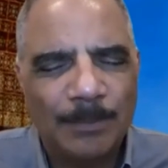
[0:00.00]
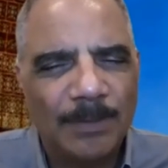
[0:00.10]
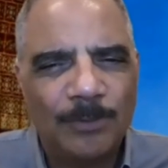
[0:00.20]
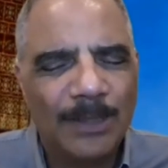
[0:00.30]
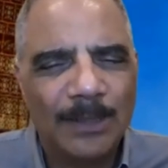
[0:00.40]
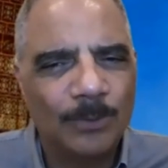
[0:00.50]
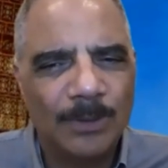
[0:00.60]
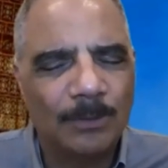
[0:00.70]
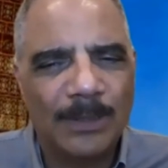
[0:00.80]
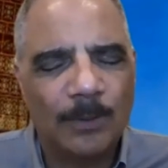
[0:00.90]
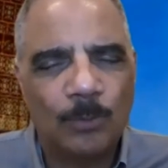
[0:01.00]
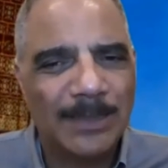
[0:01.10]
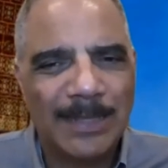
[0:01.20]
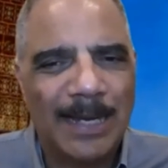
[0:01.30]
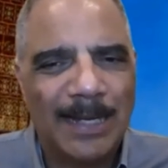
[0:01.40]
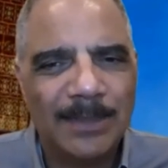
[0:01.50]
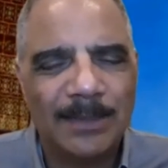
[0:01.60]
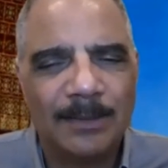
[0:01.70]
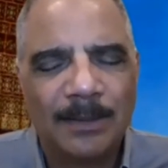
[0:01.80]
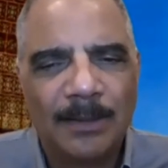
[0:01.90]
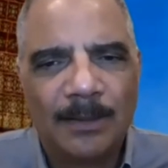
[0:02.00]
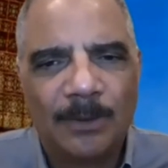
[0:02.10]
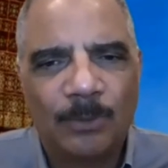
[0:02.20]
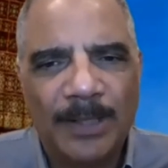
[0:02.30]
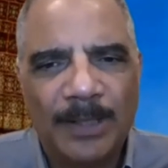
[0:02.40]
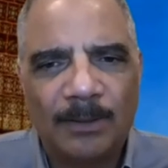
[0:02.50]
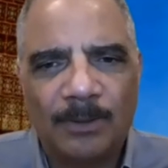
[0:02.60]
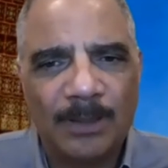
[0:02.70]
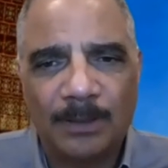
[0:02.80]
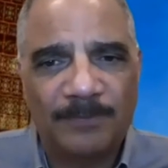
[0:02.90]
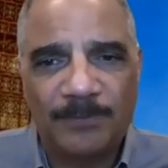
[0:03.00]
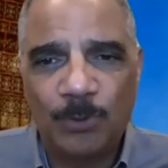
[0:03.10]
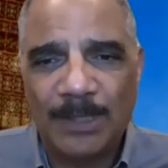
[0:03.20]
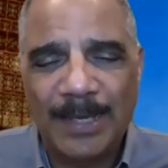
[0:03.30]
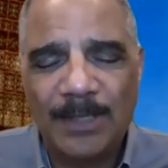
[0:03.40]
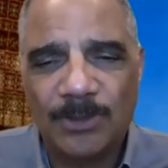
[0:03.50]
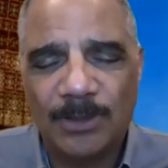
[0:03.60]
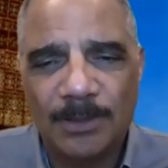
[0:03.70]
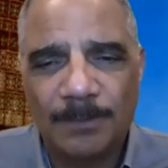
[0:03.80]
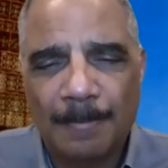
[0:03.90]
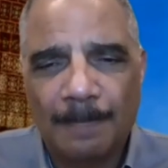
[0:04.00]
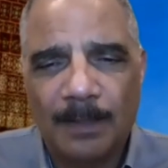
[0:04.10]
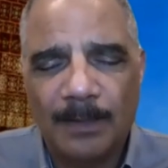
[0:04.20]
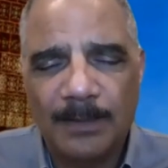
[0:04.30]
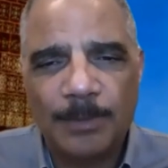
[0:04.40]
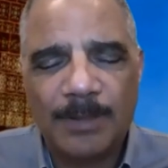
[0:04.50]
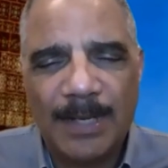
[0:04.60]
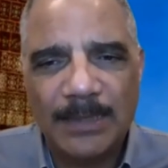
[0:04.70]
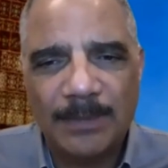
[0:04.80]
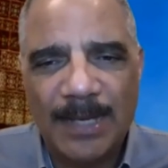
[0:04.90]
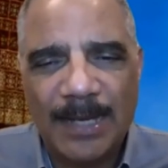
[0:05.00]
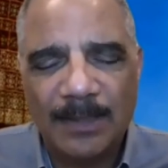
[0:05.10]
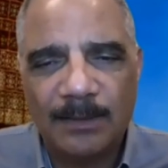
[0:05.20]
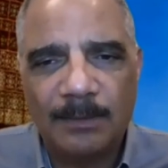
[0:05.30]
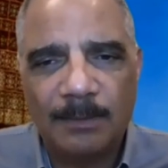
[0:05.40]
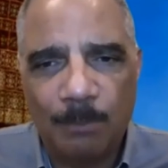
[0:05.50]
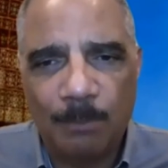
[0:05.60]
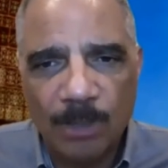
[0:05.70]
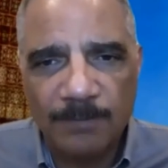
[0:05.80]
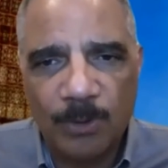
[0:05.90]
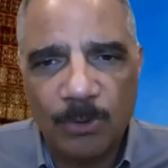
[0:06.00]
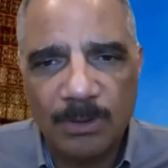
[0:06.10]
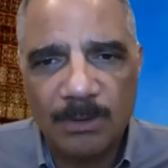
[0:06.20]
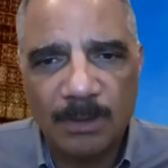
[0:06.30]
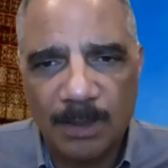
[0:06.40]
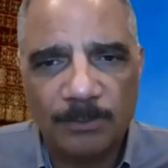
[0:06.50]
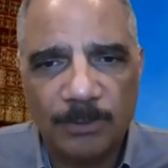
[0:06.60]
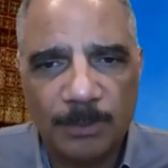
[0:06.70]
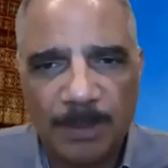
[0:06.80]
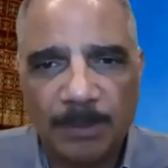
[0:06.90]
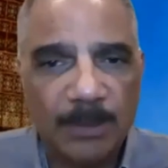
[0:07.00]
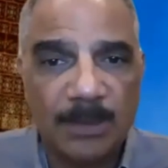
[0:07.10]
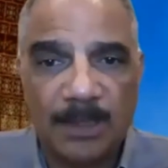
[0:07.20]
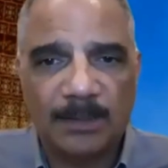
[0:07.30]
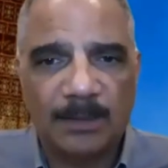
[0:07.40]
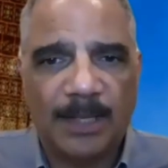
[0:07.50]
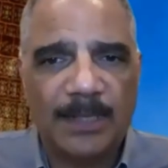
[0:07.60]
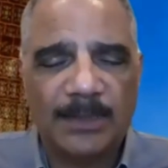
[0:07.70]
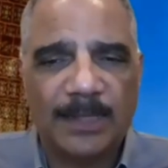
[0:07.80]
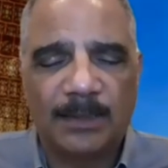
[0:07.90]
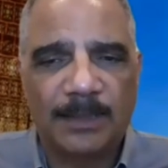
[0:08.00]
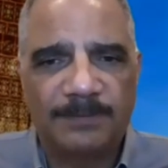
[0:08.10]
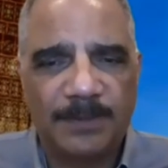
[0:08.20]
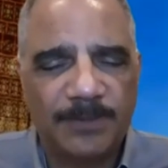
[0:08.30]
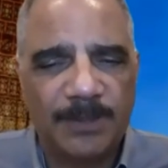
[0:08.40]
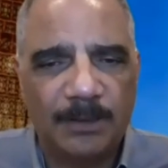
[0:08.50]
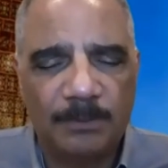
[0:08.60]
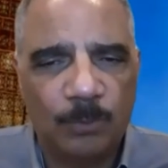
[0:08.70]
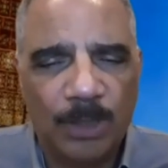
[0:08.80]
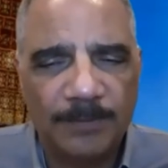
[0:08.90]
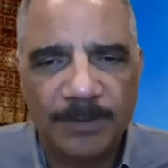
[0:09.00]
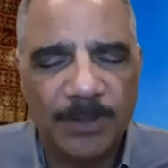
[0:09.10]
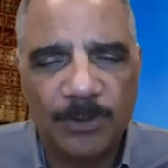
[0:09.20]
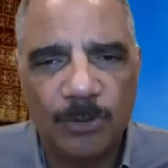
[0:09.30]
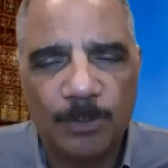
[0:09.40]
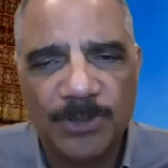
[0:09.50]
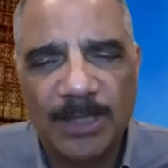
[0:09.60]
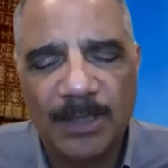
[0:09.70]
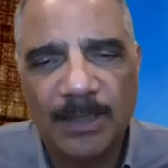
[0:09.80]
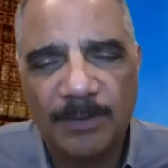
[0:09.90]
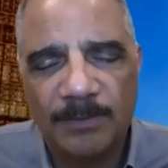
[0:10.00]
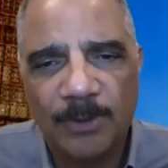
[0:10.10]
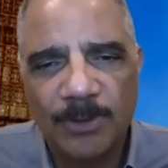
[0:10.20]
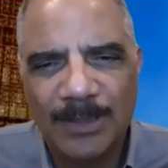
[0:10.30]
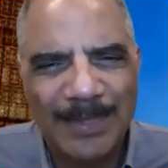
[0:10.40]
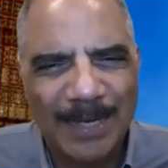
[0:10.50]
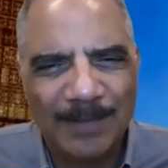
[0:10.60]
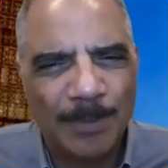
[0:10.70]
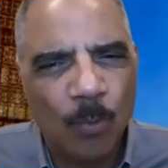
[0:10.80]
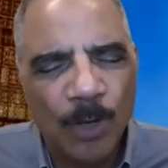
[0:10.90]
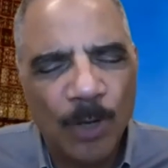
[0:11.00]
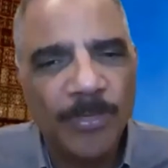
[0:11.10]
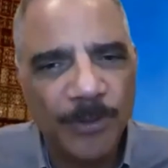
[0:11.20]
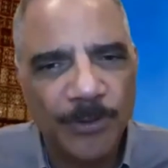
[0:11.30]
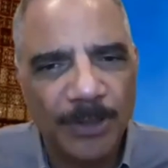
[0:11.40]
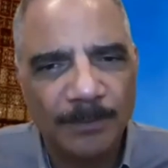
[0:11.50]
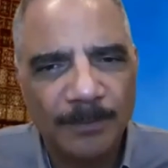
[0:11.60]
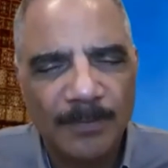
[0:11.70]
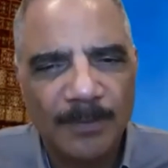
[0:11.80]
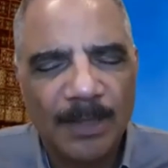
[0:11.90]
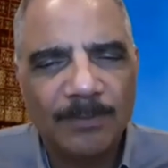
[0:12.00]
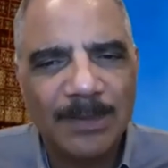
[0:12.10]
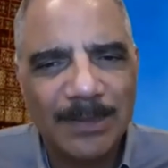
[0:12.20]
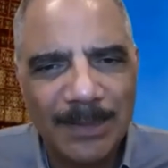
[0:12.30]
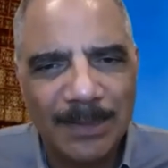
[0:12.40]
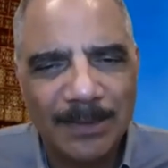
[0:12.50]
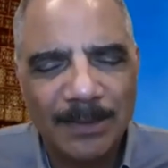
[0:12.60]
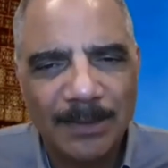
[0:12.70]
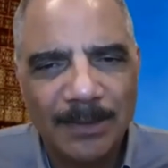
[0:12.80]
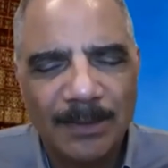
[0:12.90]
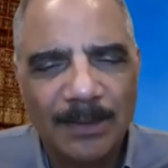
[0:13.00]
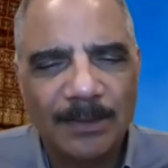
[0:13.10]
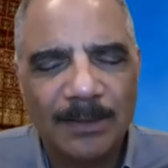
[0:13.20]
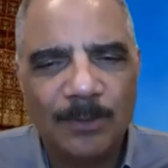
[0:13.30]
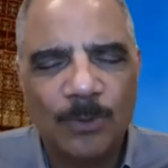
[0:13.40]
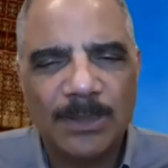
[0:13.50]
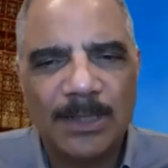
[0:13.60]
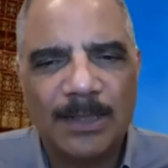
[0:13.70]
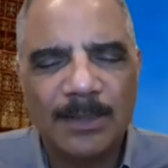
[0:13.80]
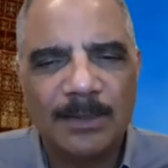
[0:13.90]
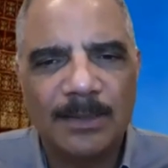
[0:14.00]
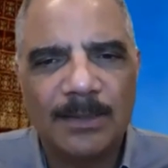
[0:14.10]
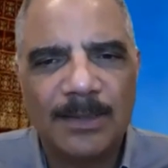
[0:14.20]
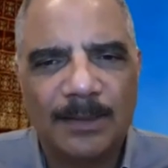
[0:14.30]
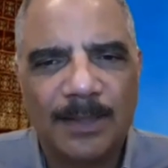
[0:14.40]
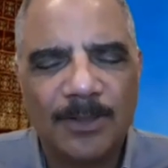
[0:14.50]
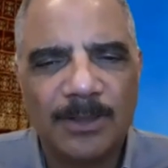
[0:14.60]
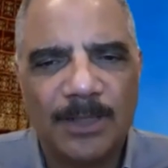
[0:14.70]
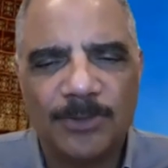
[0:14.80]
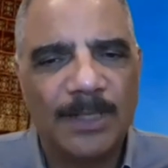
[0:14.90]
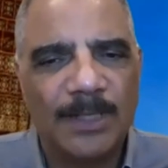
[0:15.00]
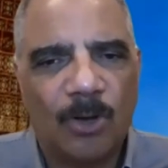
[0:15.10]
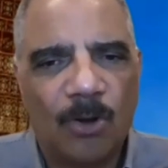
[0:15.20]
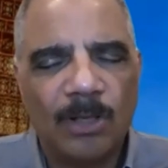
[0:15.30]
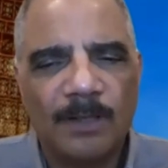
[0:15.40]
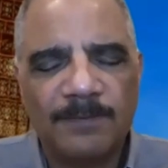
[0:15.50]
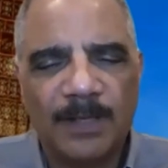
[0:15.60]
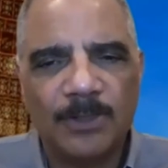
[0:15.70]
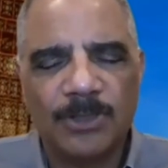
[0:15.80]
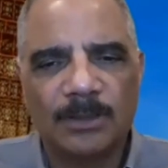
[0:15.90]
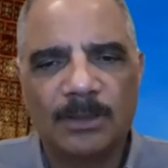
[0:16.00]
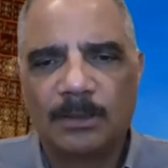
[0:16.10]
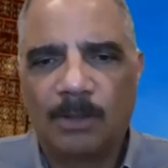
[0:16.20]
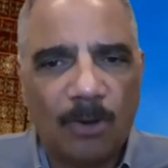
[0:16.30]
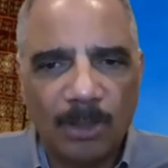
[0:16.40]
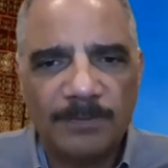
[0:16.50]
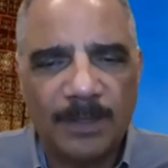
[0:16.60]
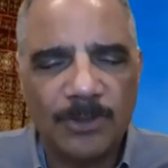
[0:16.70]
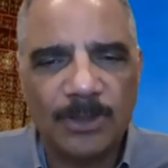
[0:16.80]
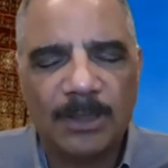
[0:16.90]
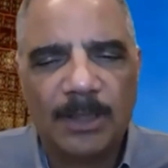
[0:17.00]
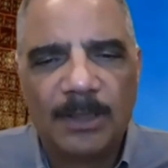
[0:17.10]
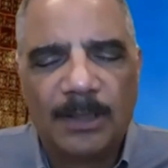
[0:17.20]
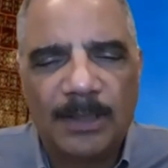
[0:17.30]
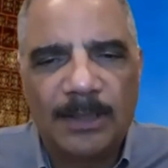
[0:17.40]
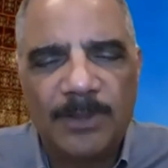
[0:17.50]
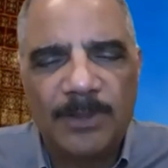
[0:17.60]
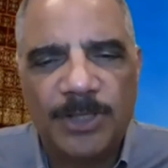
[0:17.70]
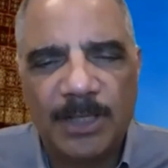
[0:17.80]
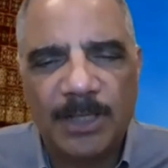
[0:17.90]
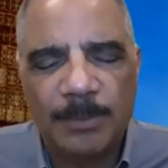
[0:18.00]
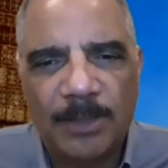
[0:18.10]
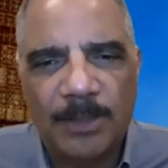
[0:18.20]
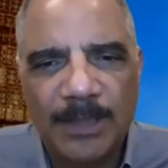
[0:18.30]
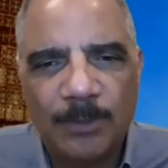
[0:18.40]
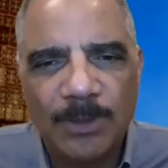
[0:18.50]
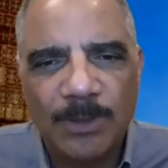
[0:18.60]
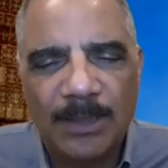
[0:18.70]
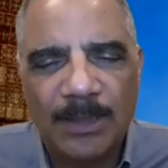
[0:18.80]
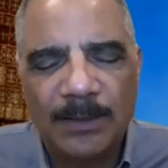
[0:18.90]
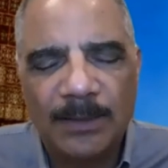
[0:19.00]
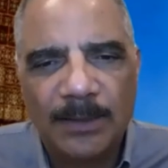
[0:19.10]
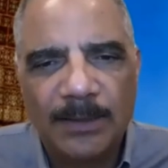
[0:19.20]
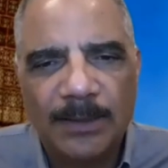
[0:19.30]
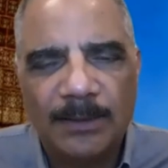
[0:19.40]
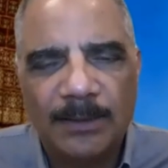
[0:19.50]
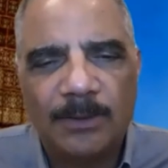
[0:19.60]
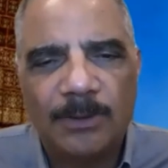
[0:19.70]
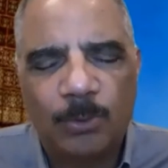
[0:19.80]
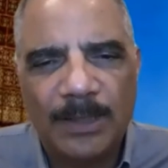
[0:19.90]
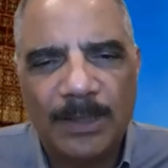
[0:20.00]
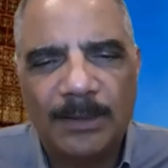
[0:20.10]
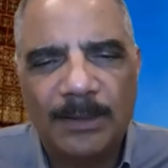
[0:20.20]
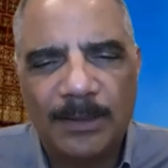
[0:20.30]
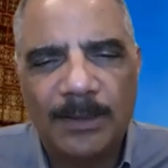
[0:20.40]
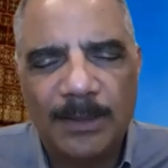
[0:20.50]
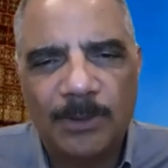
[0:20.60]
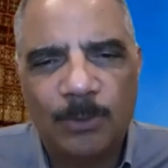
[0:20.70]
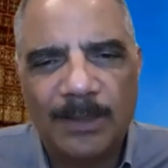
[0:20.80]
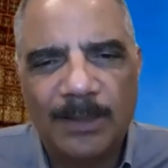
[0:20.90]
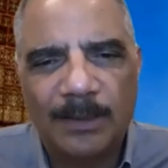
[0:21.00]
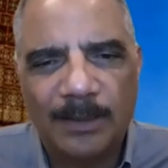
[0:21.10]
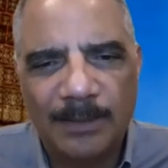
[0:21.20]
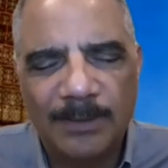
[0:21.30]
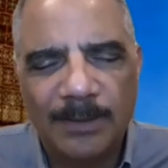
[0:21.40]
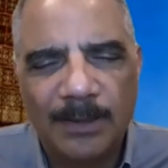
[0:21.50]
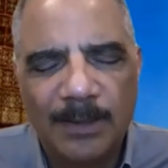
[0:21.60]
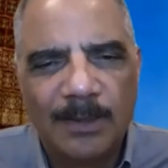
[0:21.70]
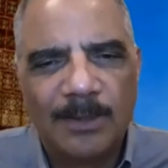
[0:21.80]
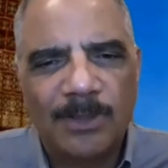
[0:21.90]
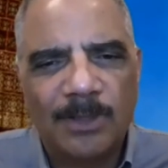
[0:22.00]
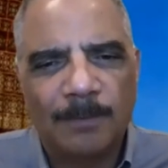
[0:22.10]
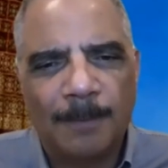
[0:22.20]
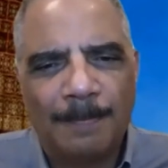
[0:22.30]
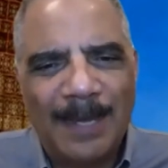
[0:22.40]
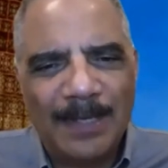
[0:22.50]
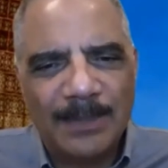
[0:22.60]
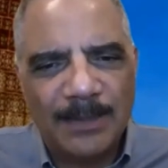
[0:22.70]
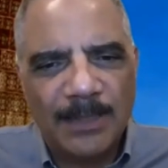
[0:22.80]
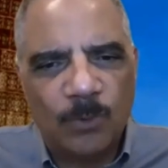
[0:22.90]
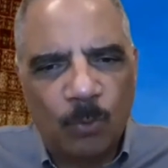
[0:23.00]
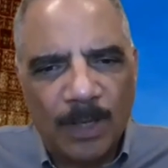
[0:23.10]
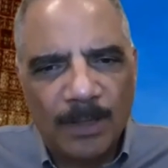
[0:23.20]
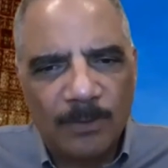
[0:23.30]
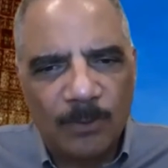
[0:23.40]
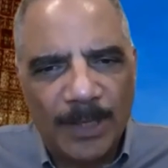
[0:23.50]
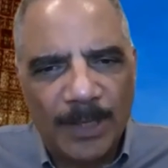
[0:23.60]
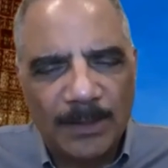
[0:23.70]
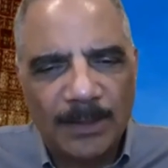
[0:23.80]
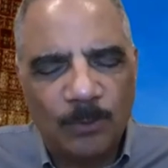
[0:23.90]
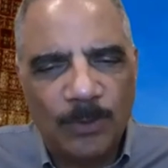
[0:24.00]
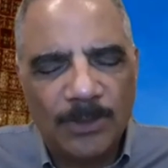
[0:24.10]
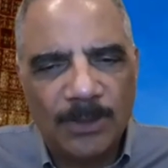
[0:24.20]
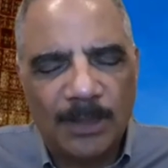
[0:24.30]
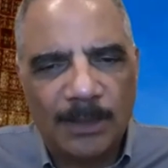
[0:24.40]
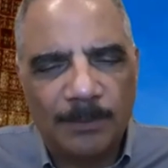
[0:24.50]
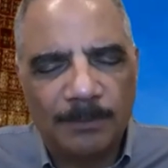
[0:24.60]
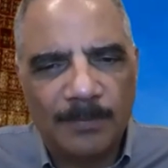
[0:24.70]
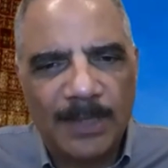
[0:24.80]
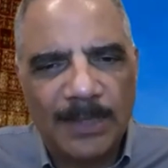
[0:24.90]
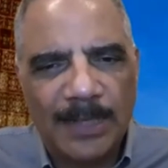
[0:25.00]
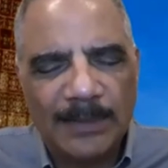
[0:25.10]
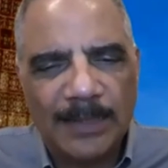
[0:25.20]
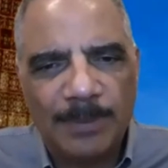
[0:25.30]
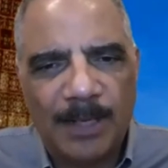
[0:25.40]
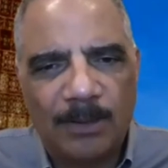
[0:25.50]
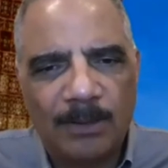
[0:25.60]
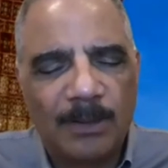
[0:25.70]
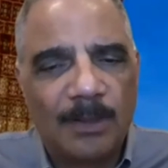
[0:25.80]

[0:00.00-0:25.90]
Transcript: I mean, if you look at like Wisconsin, where on a few occasions uh, Democrats have gotten more votes than Republicans. I think in the last cycle, like 51, 52% of the votes, and yet have about one third of the seats in the Wisconsin state legislature. And that's all a function, all a function of the gerrymandering that was done in 20 uh, in 2011. So that is at least one of the ways in which um, they got that power.